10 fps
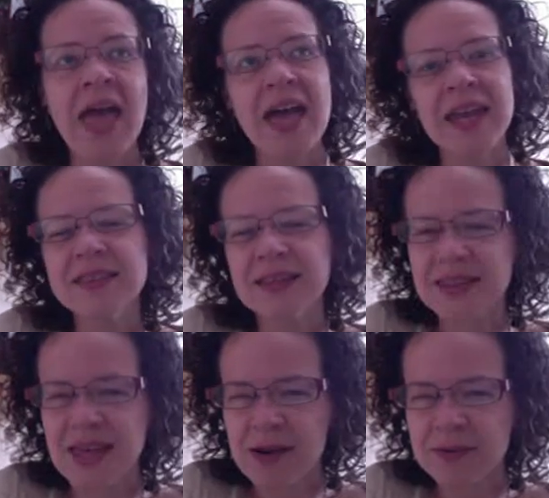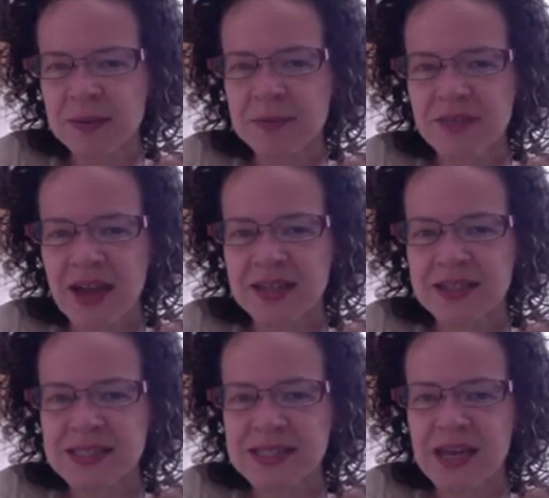And I think the outcome of that
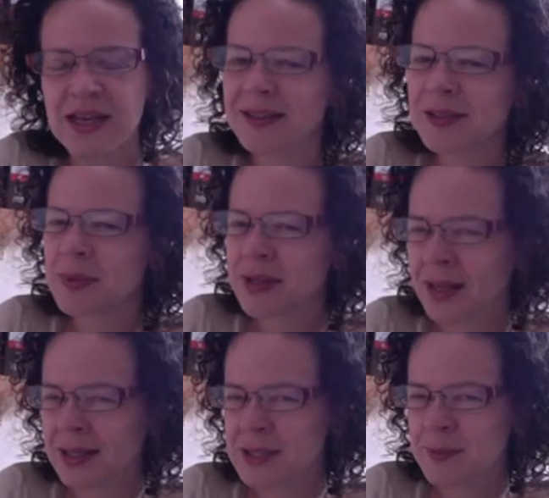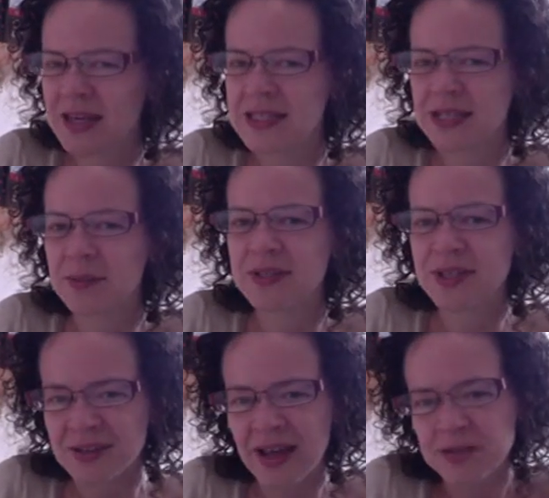is a little bit unexpected, but
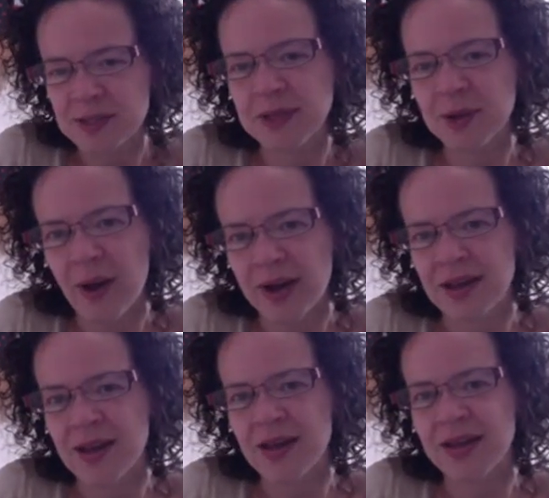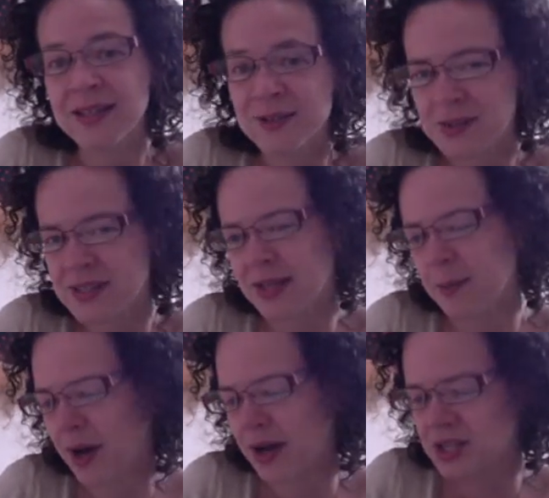turned out to be quite an interesting
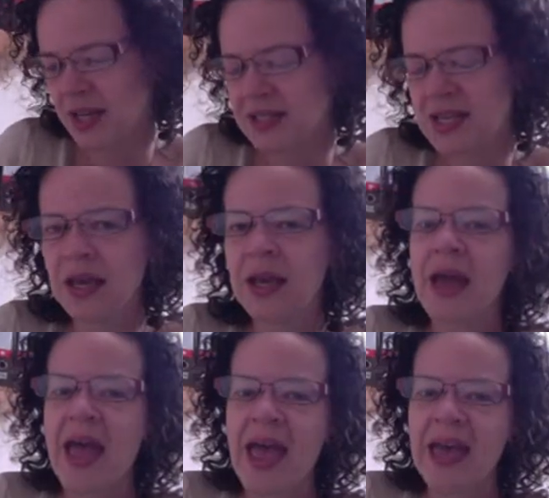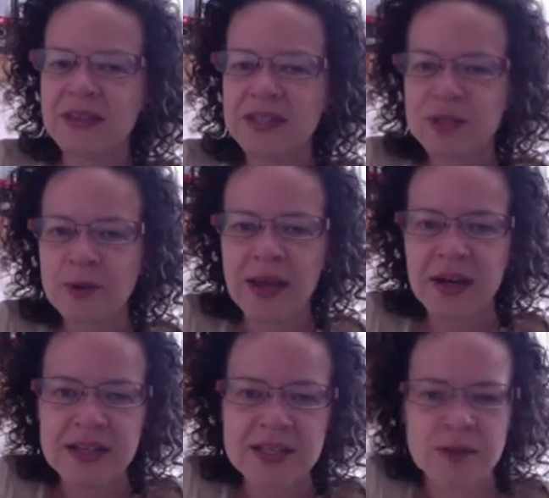project. And the two
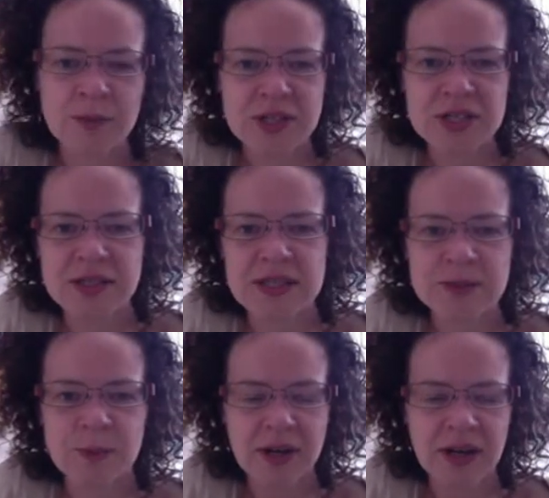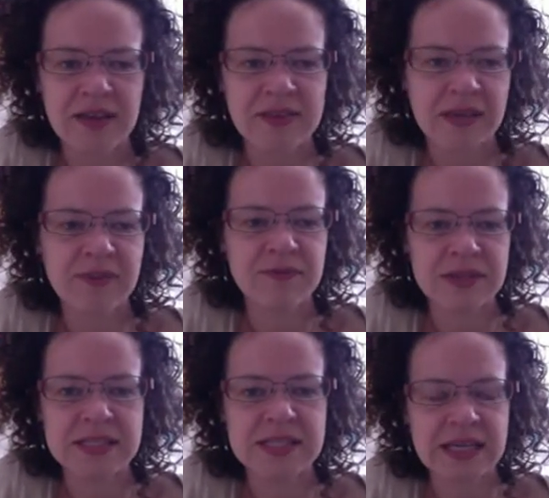areas in which this work, I think,
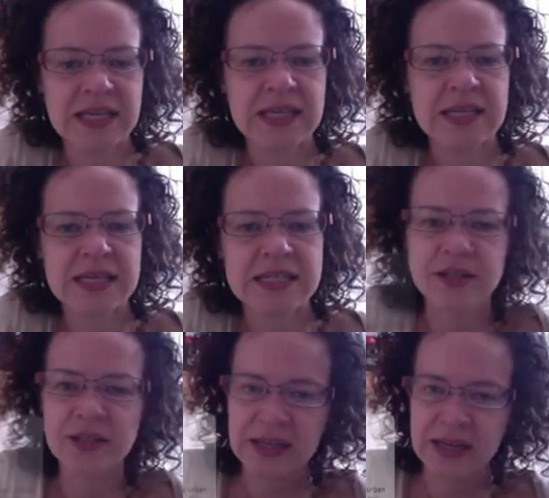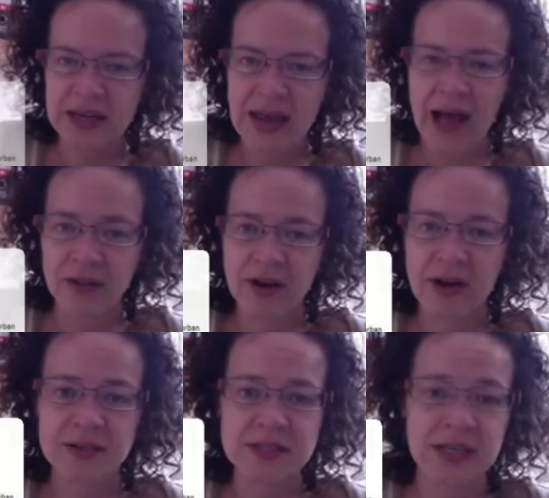feeds in is looking at
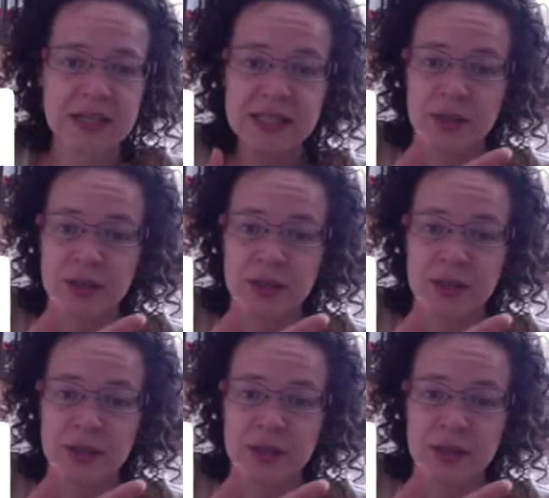alcohol studies.